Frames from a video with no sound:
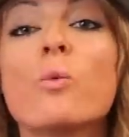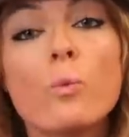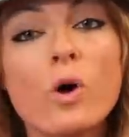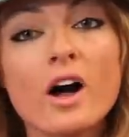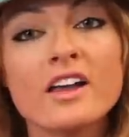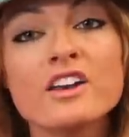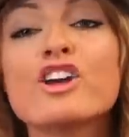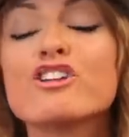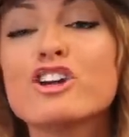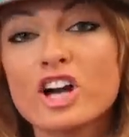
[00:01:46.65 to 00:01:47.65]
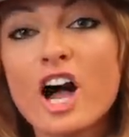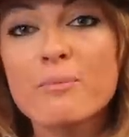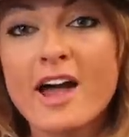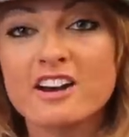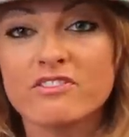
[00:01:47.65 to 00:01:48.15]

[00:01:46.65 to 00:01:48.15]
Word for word: One, your compact